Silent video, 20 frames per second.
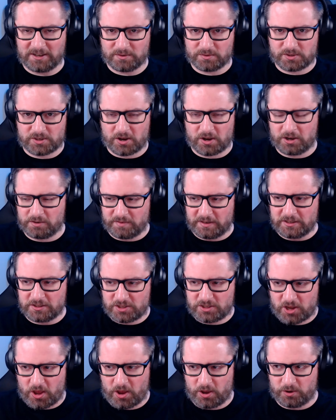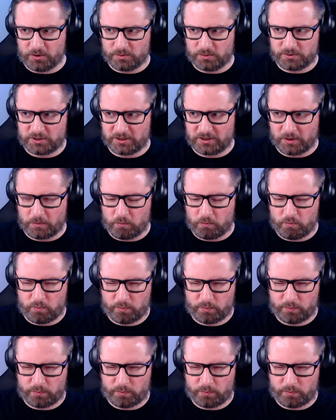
it was kind of internal to the